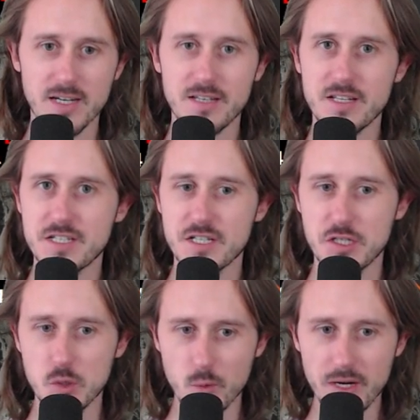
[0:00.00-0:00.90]
In this
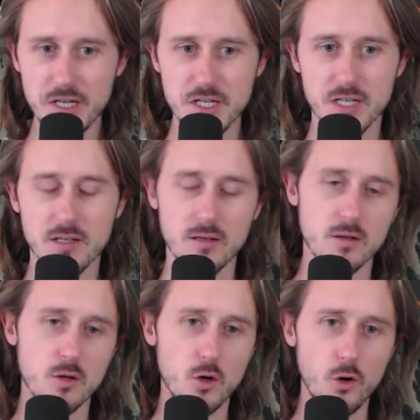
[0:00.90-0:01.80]
situation,
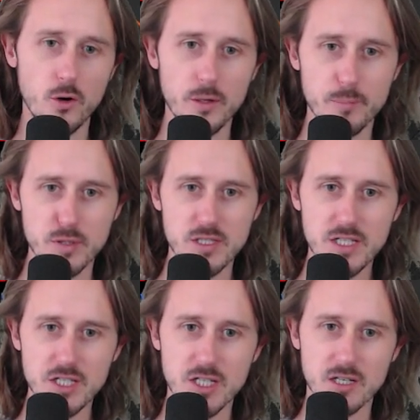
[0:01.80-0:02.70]
early
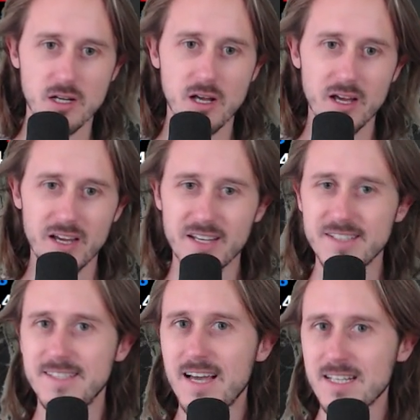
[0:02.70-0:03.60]
position,
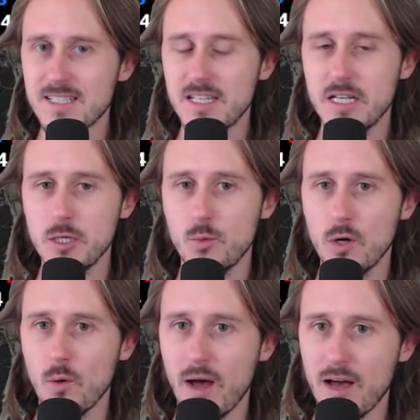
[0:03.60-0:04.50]
yes, he
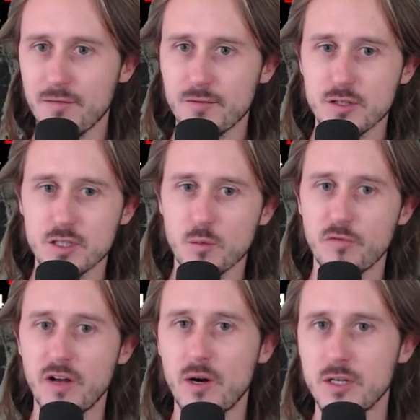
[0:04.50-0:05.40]
will have some
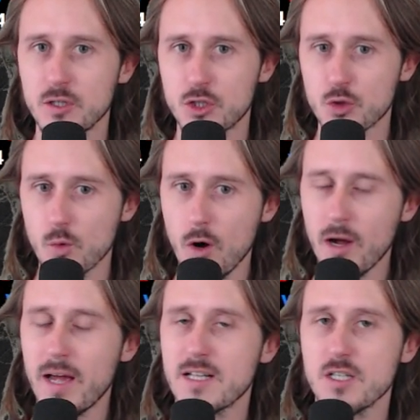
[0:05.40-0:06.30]
very
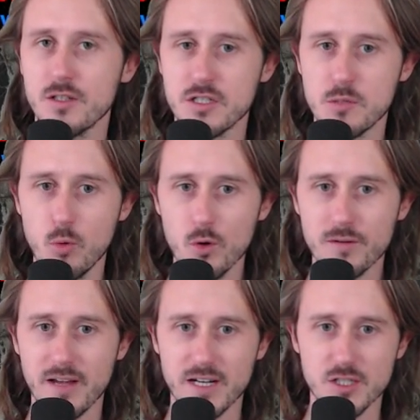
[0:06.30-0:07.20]
strong hands on this
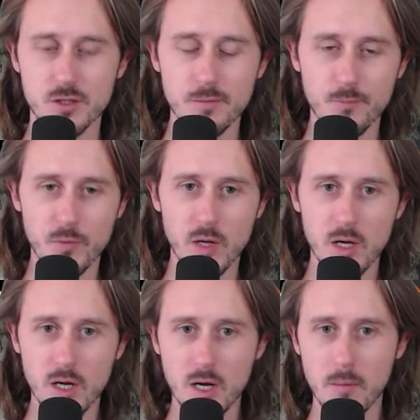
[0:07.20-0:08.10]
board texture,
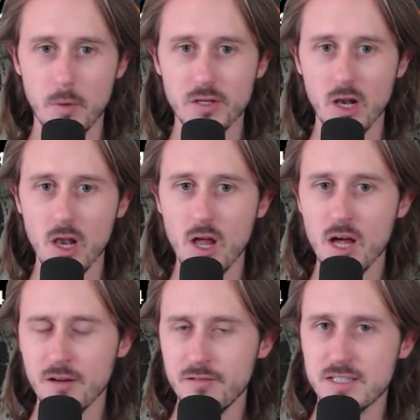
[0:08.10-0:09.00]
but a
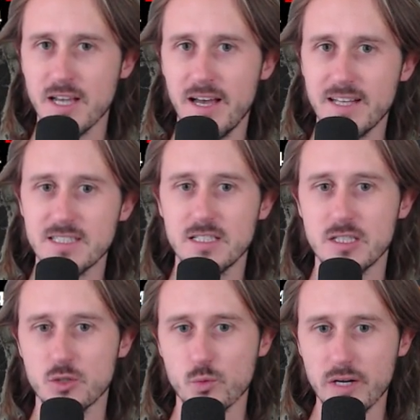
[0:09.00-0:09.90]
lot of his hands in
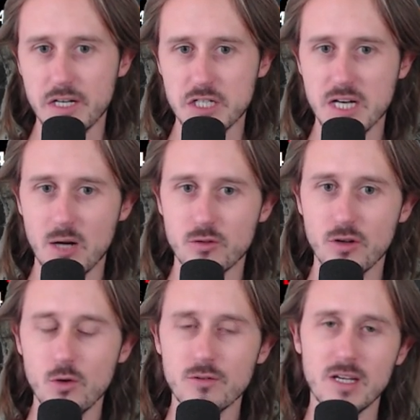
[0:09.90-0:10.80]
his range now
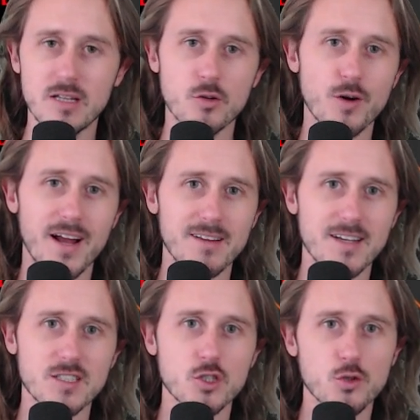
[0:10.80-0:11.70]
don't interact
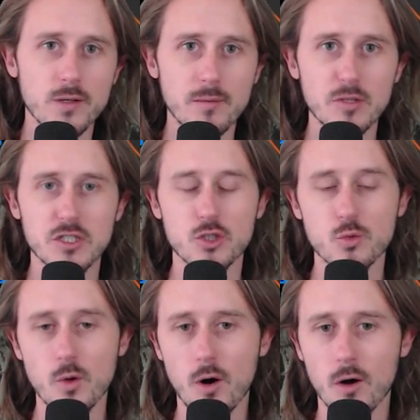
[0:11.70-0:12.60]
extremely
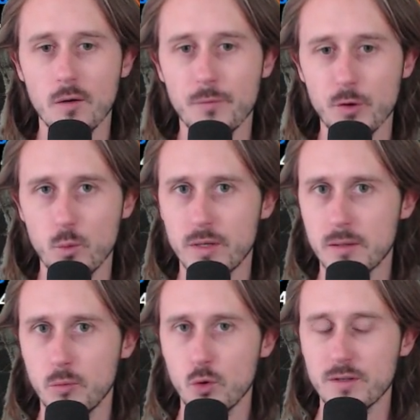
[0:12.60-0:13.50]
strong with
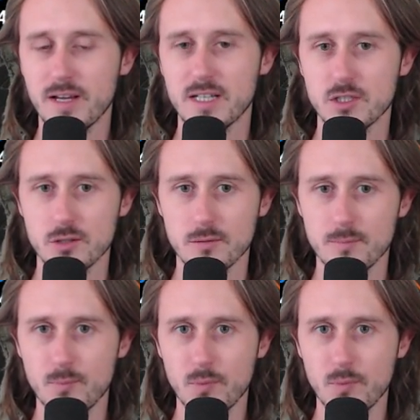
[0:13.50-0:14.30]
the board texture.